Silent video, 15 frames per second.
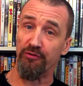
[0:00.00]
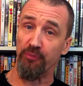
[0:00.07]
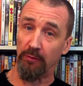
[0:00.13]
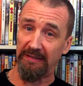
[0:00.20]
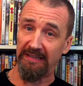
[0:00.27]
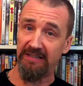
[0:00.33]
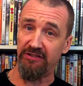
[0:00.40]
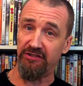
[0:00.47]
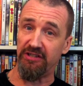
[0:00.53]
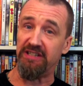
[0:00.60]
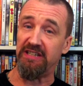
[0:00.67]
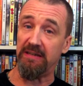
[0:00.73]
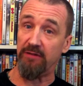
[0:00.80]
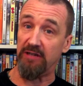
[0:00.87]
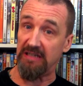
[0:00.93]
was released to
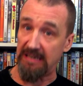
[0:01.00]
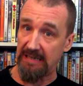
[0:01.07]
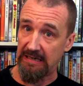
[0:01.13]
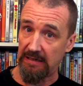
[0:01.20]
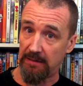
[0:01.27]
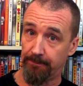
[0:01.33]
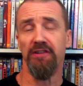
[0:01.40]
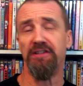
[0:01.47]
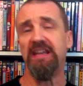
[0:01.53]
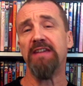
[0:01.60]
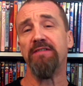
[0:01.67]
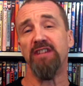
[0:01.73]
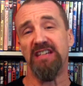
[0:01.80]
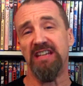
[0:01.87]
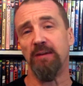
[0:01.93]
DVD. The
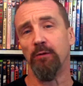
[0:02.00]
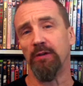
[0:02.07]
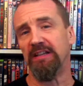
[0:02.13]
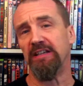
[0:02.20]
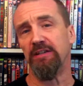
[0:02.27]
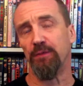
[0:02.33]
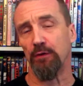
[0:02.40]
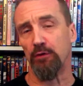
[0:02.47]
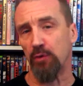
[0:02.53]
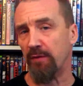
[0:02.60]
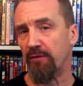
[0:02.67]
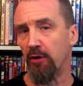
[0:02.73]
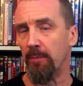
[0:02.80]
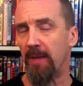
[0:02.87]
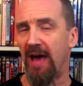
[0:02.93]
DVD release for
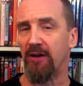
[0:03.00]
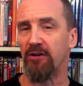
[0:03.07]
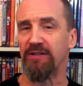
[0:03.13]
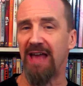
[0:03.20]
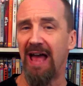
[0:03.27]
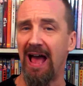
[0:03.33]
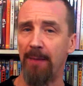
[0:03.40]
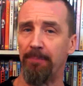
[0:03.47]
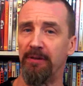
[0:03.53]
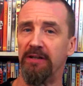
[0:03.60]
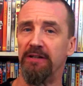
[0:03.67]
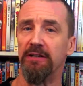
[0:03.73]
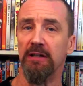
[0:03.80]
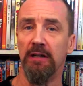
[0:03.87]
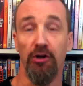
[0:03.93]
Trivial Matters
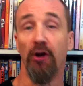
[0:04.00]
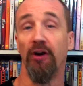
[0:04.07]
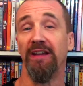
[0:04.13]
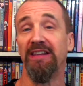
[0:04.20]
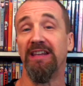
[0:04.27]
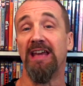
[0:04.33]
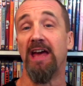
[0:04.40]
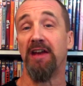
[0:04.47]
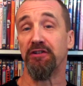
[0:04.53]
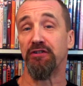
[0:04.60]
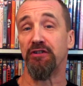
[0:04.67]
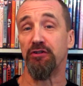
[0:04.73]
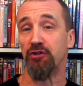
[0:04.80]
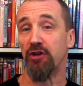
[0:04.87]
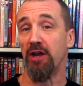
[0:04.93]
happened during the
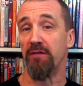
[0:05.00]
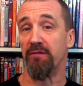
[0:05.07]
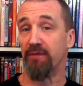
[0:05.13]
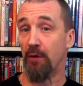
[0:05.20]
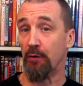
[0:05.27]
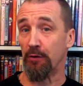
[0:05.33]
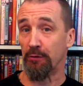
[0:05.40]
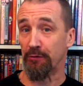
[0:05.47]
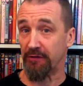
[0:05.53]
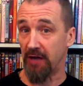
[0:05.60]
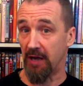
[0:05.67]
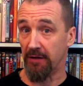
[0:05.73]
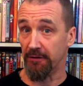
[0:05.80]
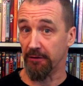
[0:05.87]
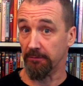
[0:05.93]
Edison Chen photo
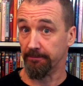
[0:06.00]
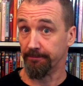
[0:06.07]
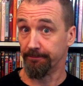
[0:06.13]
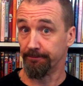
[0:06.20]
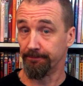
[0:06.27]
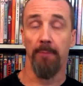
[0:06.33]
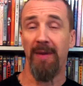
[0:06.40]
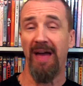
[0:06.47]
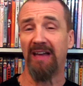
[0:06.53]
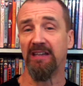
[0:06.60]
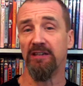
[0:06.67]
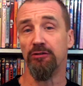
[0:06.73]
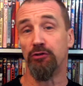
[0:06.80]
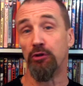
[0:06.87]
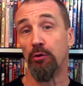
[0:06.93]
scandal. Back
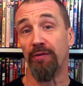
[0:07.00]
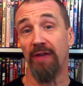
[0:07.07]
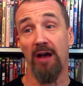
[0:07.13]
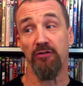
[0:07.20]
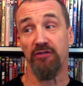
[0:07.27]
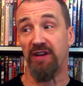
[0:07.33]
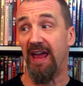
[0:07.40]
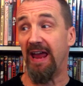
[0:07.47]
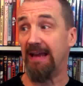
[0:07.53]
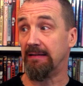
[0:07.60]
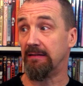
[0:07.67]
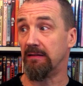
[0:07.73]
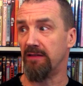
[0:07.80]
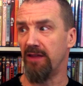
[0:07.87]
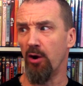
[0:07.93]
in 2008,
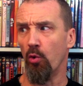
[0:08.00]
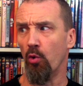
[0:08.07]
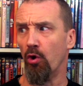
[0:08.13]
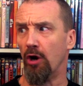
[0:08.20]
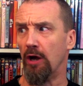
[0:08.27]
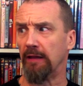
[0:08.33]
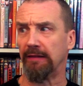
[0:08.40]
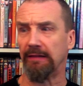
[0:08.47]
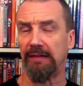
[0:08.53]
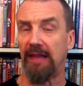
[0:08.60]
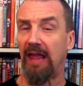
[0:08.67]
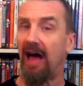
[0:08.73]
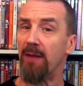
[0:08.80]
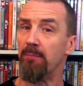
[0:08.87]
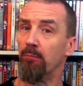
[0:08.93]
there were a
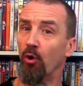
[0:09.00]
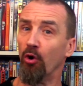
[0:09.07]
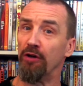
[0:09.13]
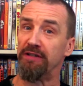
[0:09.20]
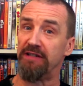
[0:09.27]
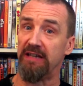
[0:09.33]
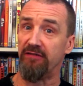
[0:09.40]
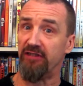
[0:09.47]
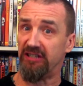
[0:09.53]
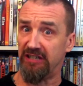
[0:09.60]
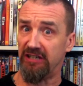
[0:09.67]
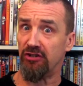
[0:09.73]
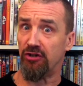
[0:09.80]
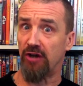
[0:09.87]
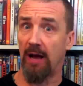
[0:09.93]
lot more
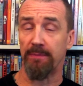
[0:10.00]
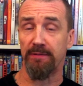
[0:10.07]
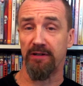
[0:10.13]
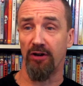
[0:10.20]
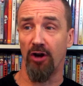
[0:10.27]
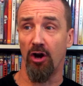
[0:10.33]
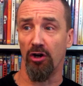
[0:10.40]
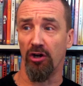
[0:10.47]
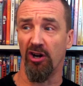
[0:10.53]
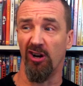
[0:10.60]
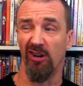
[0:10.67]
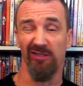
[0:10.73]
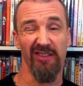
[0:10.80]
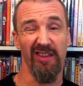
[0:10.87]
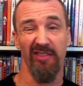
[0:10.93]
DVD shops in Hong
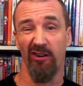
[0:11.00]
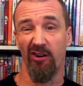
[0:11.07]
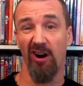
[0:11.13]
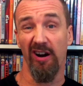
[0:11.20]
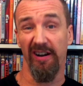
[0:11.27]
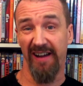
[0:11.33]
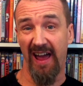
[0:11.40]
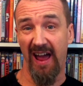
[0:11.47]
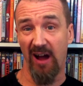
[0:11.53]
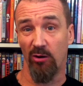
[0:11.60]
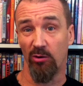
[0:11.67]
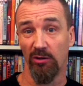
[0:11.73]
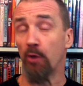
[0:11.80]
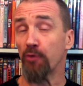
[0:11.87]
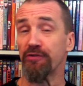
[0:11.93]
Kong than there are now.
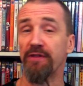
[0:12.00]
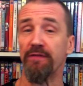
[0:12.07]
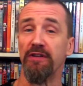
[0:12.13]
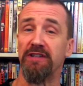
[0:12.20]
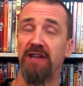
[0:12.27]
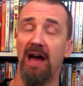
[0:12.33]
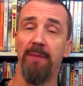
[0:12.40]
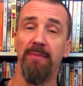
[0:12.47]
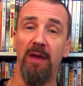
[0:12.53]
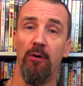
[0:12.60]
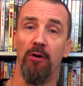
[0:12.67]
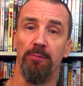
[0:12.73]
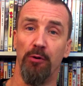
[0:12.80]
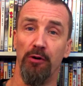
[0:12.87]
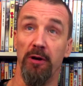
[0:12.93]
Most of the time, they
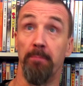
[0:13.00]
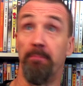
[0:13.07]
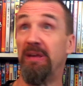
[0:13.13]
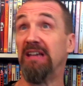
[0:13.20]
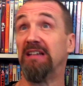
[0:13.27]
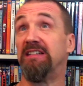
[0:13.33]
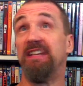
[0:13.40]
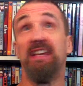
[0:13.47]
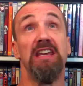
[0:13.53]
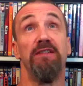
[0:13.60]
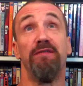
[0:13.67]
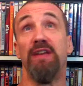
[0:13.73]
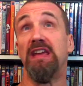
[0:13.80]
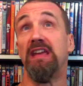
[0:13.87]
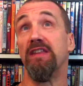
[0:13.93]
would put a big
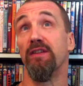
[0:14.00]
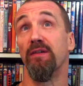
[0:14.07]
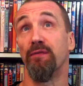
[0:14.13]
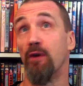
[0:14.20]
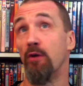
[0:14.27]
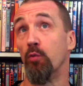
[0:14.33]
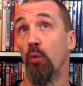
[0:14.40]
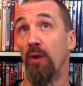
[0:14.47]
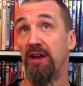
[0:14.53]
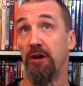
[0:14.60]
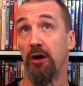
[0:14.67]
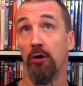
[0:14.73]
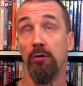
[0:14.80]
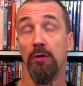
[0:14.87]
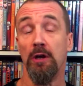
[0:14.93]
TV in the front
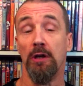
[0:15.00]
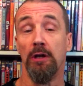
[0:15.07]
window